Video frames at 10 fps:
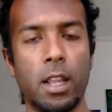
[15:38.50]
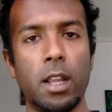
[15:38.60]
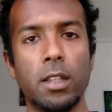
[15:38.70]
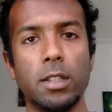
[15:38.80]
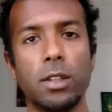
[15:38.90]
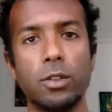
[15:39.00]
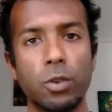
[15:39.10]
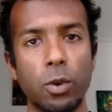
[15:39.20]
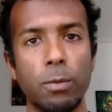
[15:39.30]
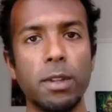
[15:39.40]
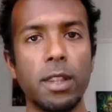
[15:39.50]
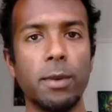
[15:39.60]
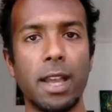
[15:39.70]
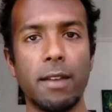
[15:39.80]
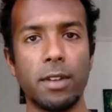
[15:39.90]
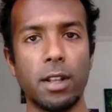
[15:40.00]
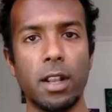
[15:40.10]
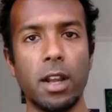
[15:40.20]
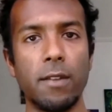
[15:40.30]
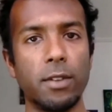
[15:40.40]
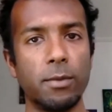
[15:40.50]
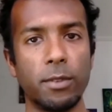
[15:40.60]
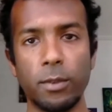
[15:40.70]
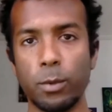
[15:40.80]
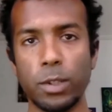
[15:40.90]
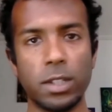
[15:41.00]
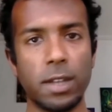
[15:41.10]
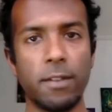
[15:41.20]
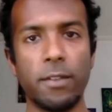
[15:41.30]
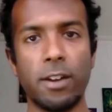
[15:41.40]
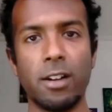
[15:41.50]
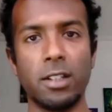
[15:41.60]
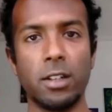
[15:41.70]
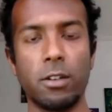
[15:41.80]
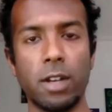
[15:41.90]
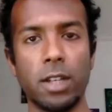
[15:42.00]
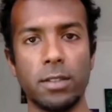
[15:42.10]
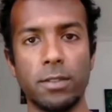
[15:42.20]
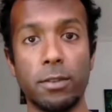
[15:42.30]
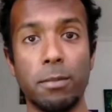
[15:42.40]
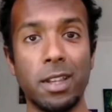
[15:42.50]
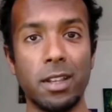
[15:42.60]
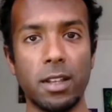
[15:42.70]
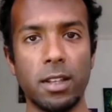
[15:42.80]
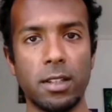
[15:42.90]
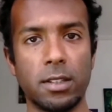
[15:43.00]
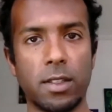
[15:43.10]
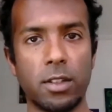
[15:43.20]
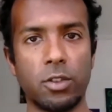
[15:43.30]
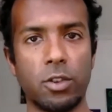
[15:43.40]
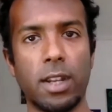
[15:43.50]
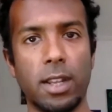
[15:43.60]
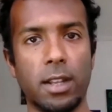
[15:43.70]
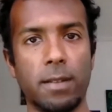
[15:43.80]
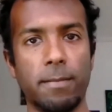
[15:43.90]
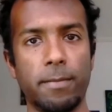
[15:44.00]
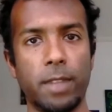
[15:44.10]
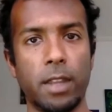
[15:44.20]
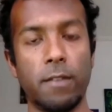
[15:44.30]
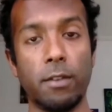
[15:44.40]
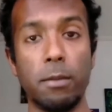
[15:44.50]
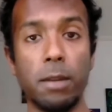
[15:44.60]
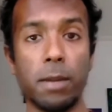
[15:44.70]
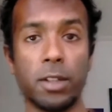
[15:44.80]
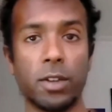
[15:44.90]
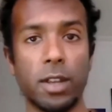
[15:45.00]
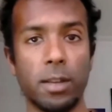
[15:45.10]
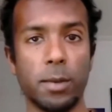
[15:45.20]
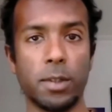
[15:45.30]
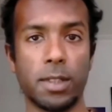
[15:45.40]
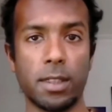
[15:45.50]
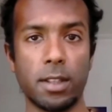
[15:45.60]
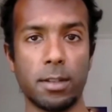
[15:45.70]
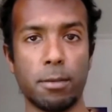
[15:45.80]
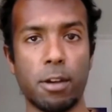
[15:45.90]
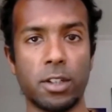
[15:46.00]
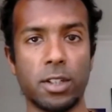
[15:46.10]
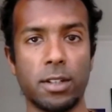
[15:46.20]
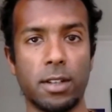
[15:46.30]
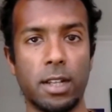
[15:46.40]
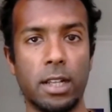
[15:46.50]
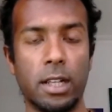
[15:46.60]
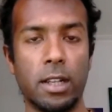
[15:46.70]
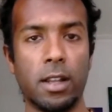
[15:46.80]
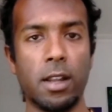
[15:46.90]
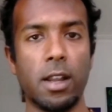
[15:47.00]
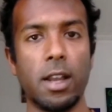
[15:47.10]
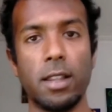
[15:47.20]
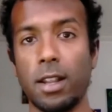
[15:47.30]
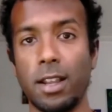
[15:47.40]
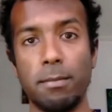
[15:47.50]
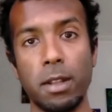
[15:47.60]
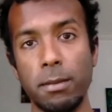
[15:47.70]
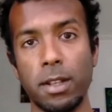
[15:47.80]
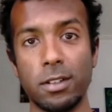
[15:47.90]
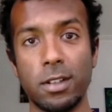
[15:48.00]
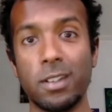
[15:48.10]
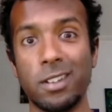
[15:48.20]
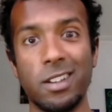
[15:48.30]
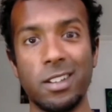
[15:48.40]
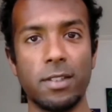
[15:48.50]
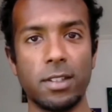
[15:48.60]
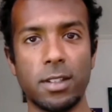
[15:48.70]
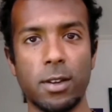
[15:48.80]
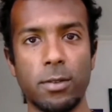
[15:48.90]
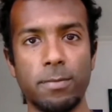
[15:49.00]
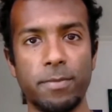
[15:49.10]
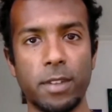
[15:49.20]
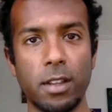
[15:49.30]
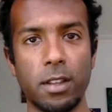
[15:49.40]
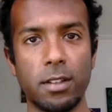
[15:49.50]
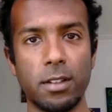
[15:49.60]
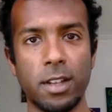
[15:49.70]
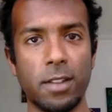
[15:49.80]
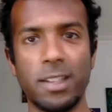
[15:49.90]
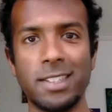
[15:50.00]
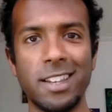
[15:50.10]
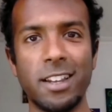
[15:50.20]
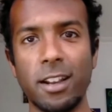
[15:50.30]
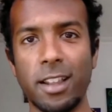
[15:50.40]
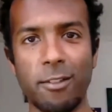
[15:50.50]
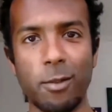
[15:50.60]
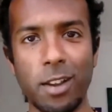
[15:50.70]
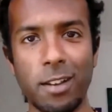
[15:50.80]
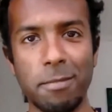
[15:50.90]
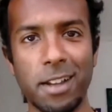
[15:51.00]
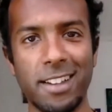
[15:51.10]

So the trauma that we have in our life, in whichever varying degrees, for me, is the training. For me, my training was the depression. And then I had many, many dark nights of the soul. You know, they say you can only have one. But